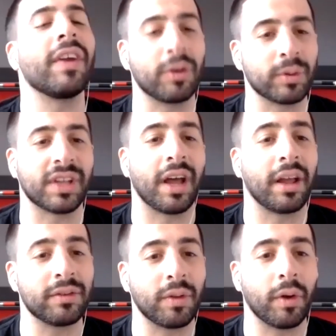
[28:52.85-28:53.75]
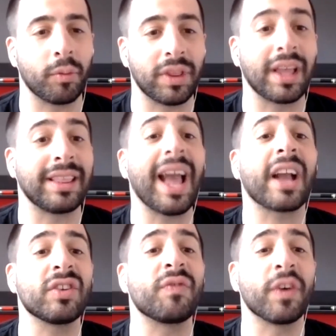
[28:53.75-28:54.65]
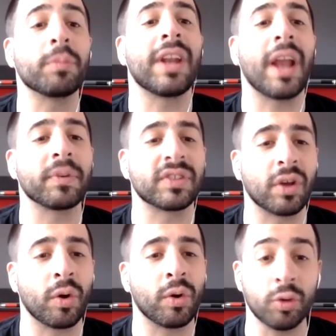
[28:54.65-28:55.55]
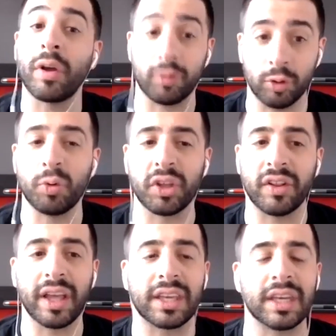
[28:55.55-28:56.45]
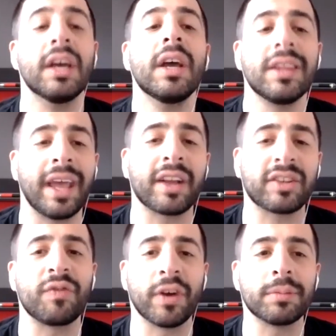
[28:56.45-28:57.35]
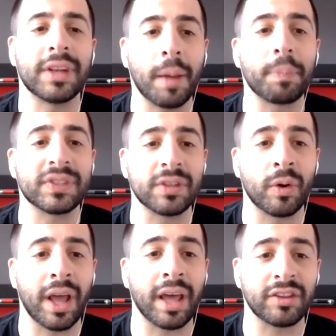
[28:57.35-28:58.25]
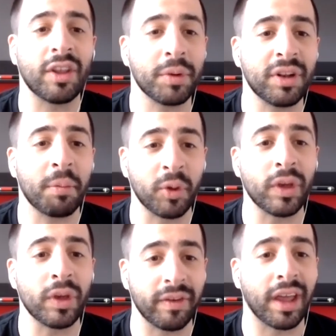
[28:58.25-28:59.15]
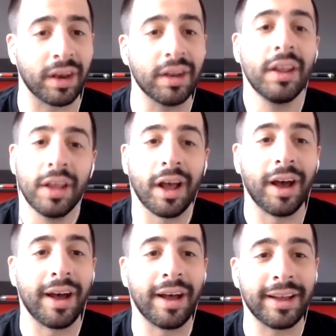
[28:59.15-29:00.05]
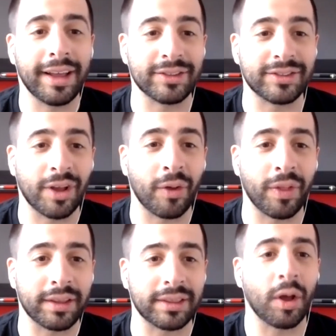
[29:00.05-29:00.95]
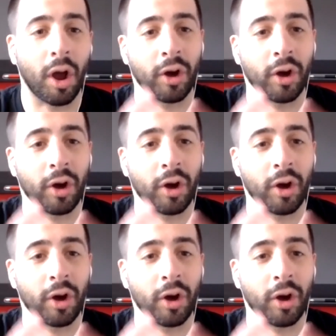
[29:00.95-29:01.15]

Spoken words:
Vader was on. They actually filmed an episode. You'd really like it. They actually filmed an episode at a WWE event. And so like the